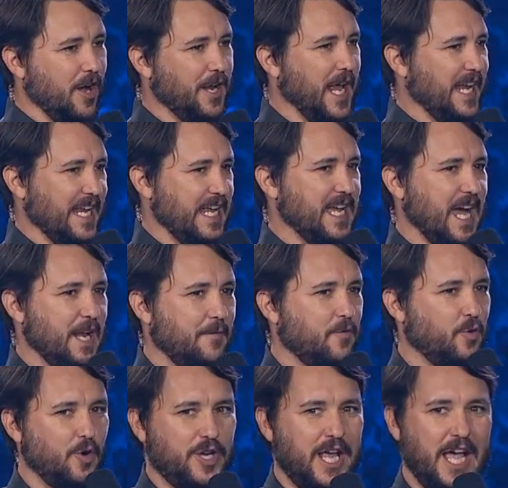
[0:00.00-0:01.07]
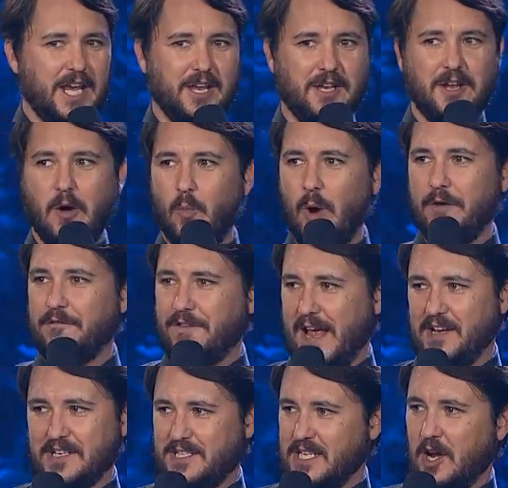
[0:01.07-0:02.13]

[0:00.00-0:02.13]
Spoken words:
and he kind of created what fantasy